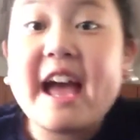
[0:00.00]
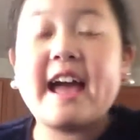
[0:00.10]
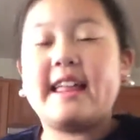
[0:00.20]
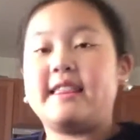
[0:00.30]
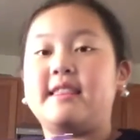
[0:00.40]

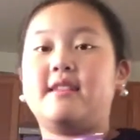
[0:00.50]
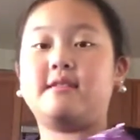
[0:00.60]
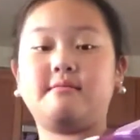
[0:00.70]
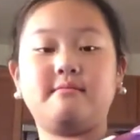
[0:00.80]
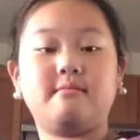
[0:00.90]
and
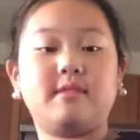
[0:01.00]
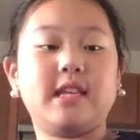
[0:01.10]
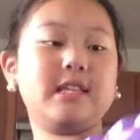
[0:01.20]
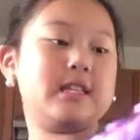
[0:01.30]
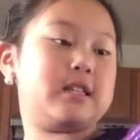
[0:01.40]

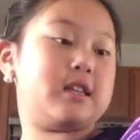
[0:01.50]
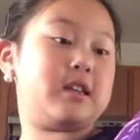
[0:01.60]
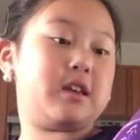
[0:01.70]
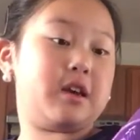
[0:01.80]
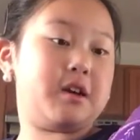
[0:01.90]
this is
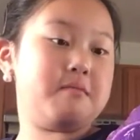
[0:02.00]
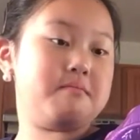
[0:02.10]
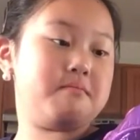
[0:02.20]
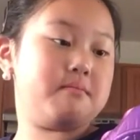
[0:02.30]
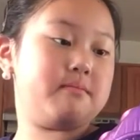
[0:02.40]
here,
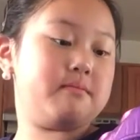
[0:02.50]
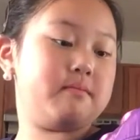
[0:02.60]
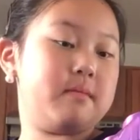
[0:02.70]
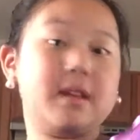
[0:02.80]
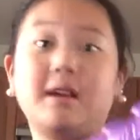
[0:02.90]

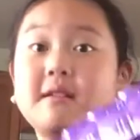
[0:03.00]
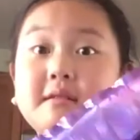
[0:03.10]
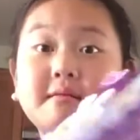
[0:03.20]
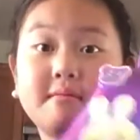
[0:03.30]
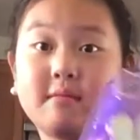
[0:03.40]

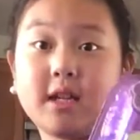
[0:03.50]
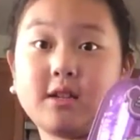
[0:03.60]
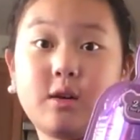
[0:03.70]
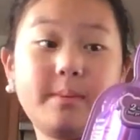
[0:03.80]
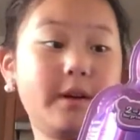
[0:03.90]
let's
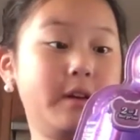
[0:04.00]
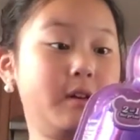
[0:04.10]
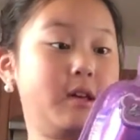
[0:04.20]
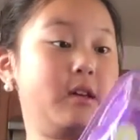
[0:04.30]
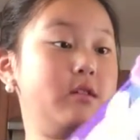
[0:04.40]
open
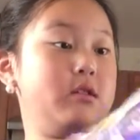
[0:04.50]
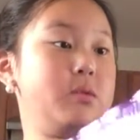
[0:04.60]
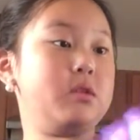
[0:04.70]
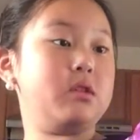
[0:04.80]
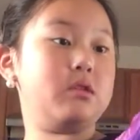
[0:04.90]
it and
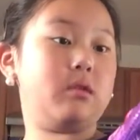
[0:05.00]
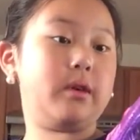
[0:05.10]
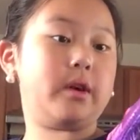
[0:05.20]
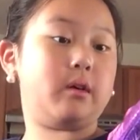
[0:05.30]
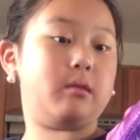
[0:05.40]
do a
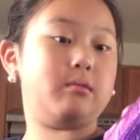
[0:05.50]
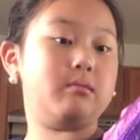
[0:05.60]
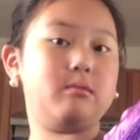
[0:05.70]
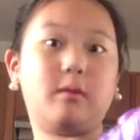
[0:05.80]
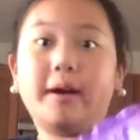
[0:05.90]
tutorial.
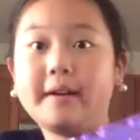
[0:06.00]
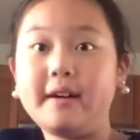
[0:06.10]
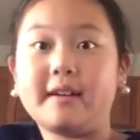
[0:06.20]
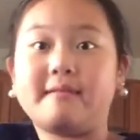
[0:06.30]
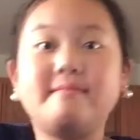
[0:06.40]
Why
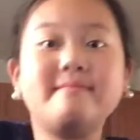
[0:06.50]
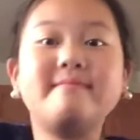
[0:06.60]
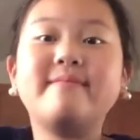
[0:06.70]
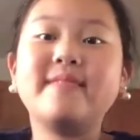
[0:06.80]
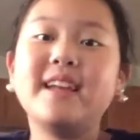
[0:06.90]
not?
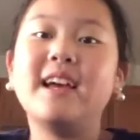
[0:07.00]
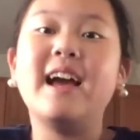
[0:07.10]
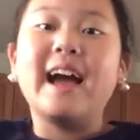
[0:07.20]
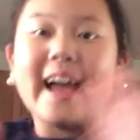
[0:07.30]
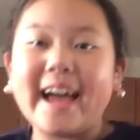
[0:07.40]

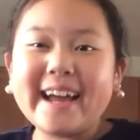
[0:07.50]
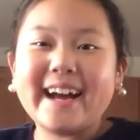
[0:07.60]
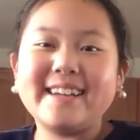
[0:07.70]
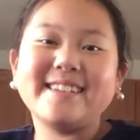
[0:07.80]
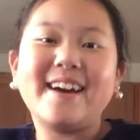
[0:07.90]
Hey
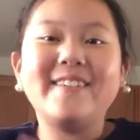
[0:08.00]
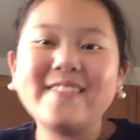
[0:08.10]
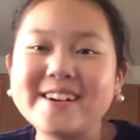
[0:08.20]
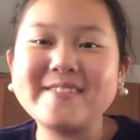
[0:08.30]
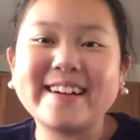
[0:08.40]
guys,
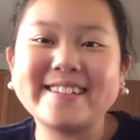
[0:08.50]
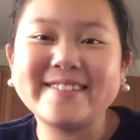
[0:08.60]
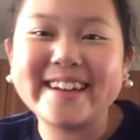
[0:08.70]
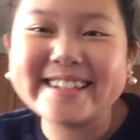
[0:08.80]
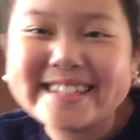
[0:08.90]
welcome back to
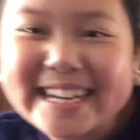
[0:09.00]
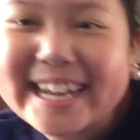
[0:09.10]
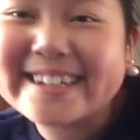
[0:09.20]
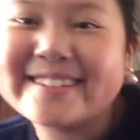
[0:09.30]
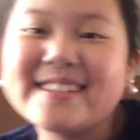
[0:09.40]
my
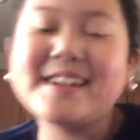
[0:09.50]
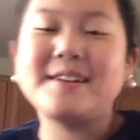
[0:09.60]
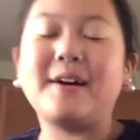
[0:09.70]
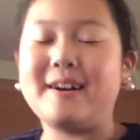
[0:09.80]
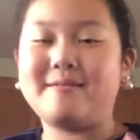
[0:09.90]
channel.
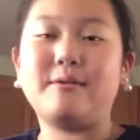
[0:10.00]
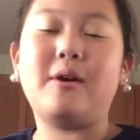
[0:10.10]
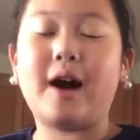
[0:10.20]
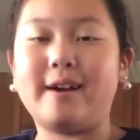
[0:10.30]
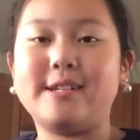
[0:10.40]

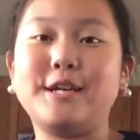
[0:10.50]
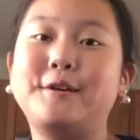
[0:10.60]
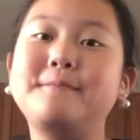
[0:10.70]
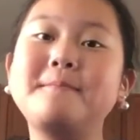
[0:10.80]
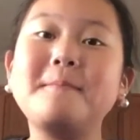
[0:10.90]
Our
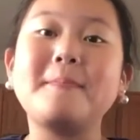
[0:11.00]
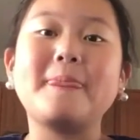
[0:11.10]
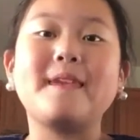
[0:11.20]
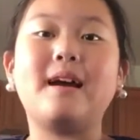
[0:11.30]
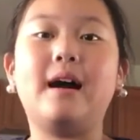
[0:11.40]
channel.
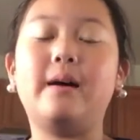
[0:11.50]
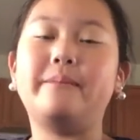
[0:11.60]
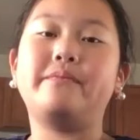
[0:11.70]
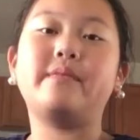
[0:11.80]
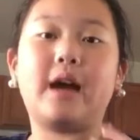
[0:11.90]

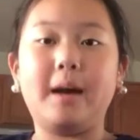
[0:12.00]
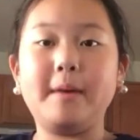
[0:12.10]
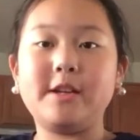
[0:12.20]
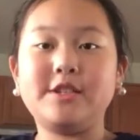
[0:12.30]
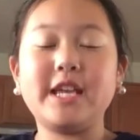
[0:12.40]
I'm
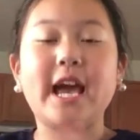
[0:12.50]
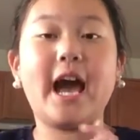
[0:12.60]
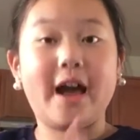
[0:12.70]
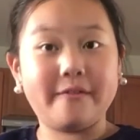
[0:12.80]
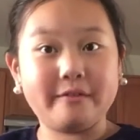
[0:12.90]
actually
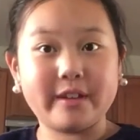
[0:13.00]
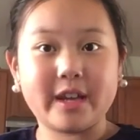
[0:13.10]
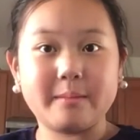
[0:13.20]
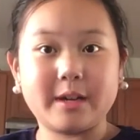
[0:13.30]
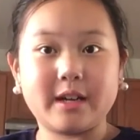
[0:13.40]
half of the
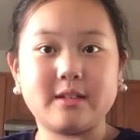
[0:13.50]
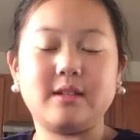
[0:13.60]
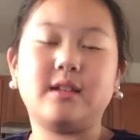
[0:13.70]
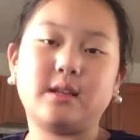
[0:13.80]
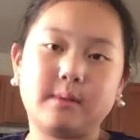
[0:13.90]
gaming
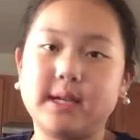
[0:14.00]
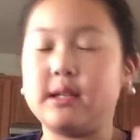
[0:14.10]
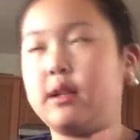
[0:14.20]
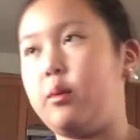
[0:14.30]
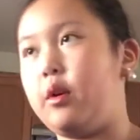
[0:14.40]
cousins. That's why I
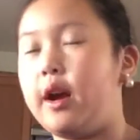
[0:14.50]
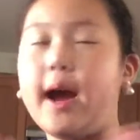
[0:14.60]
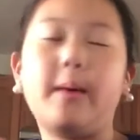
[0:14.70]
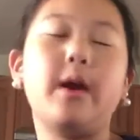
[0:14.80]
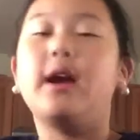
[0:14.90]
said the word
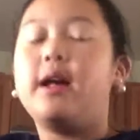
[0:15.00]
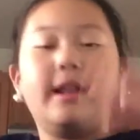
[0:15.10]
our.